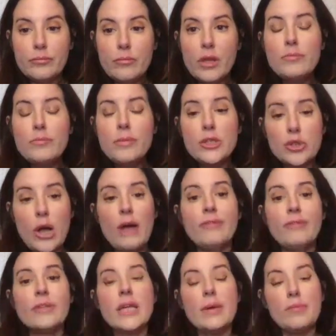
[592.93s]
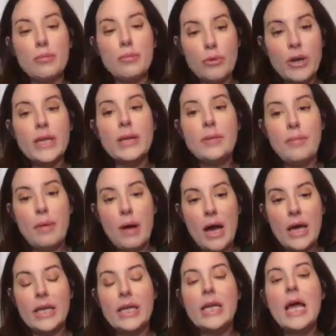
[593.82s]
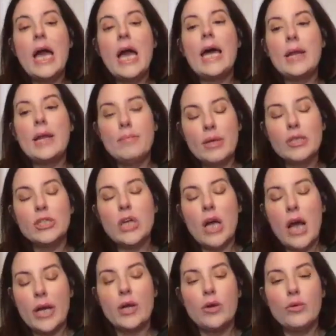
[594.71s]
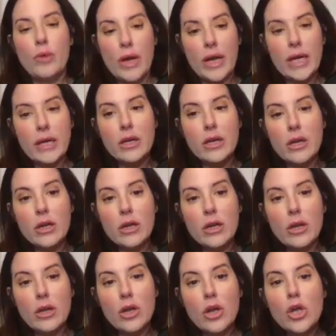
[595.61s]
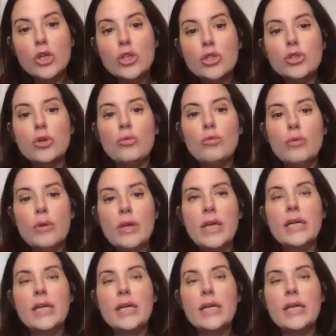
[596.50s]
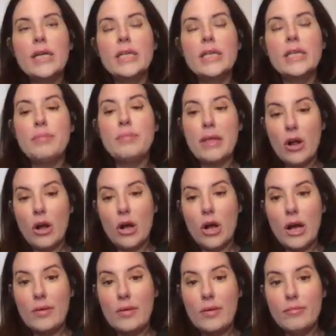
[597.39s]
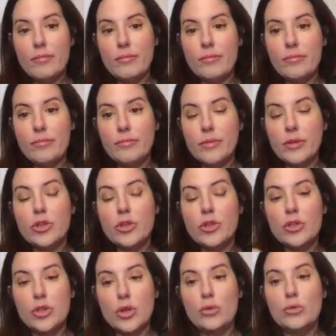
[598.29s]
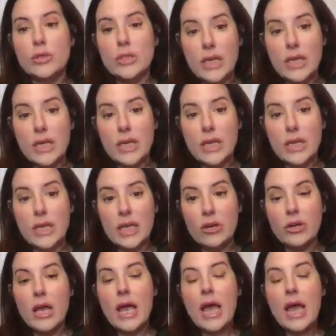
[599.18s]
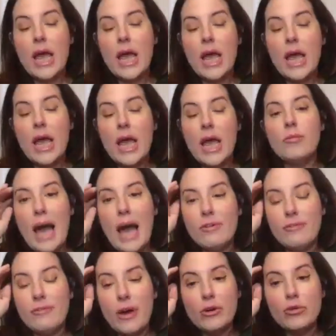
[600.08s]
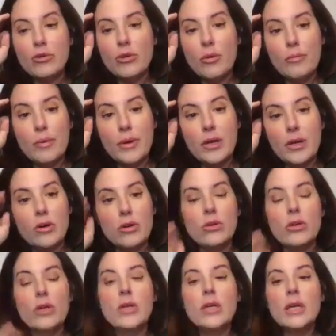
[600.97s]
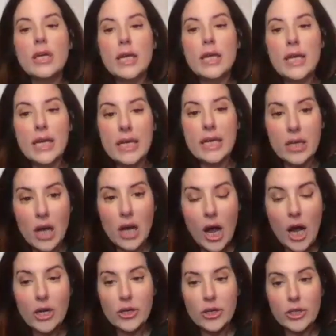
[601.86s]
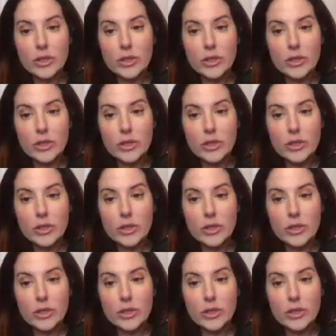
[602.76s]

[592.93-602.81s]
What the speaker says: they're being trafficked and preyed upon at a much higher rate. So we expanded the zones here, and we have a federal bill in